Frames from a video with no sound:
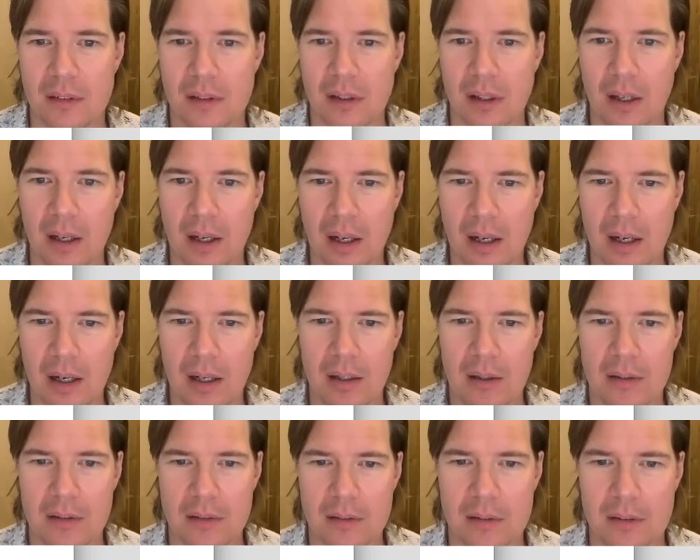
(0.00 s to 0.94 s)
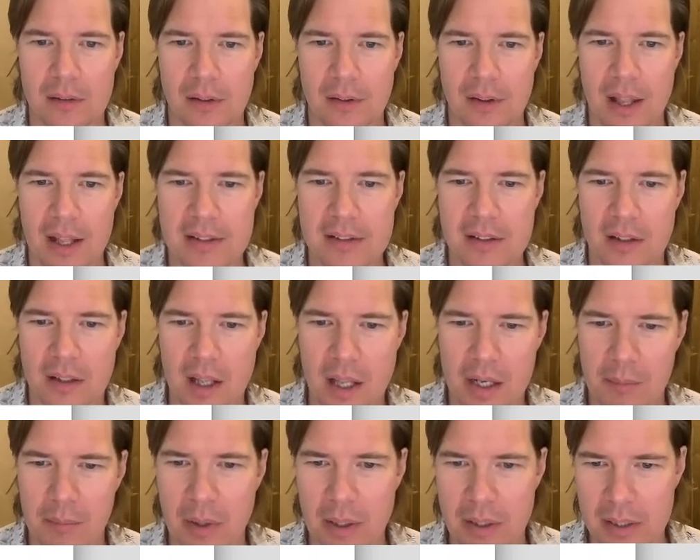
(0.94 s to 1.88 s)
That's a lot
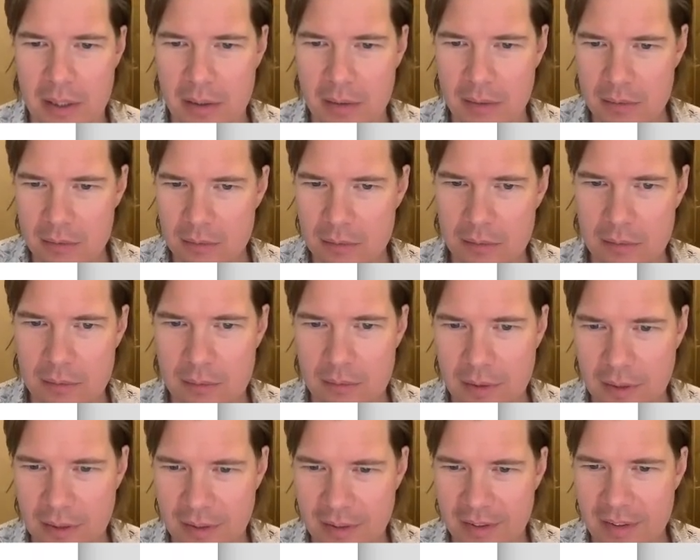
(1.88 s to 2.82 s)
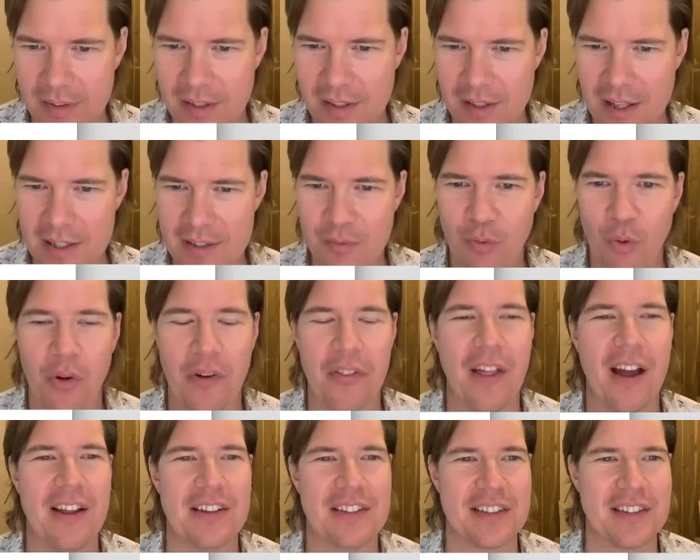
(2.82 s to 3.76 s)
of money. That's
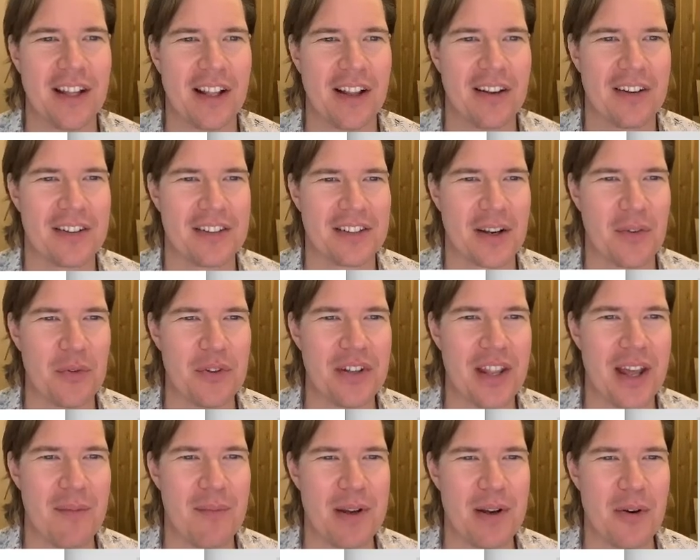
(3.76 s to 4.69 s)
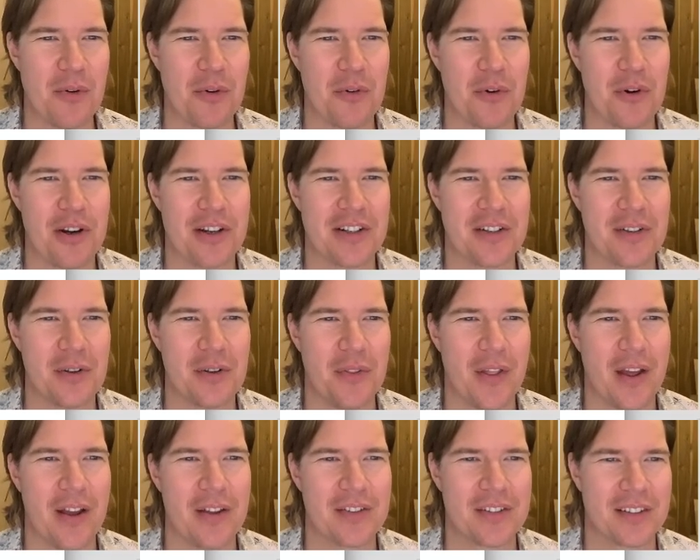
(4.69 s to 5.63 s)
$4,000. I will not be ordering
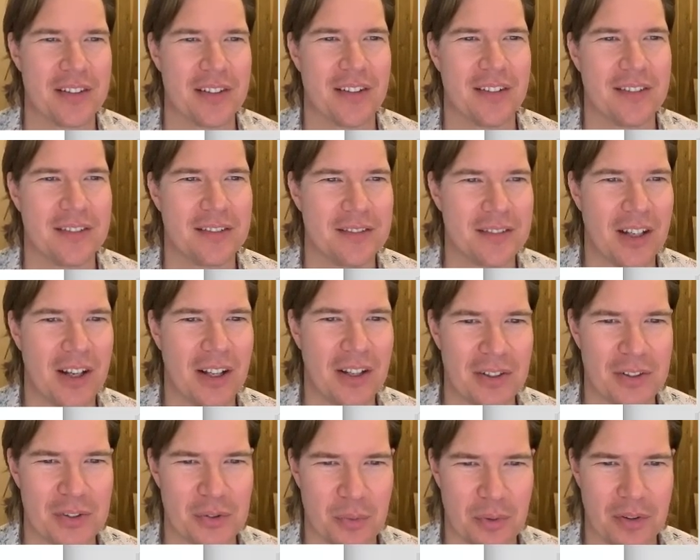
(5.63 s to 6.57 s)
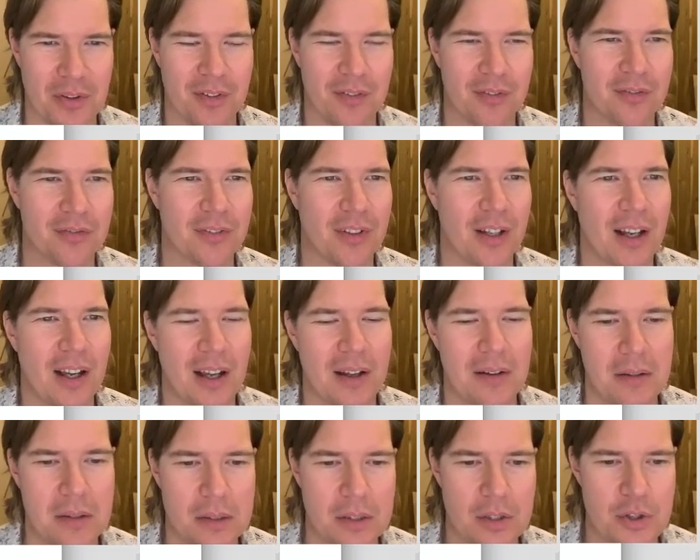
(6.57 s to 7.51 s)
$2,000 worth of
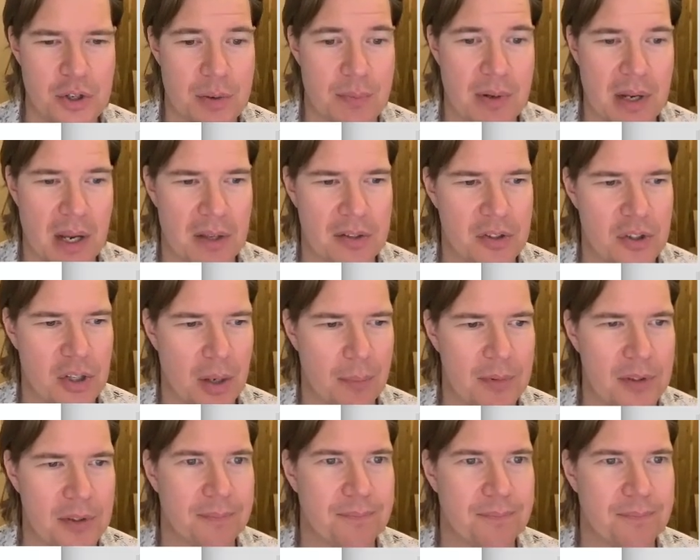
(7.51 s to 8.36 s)
GPS chips.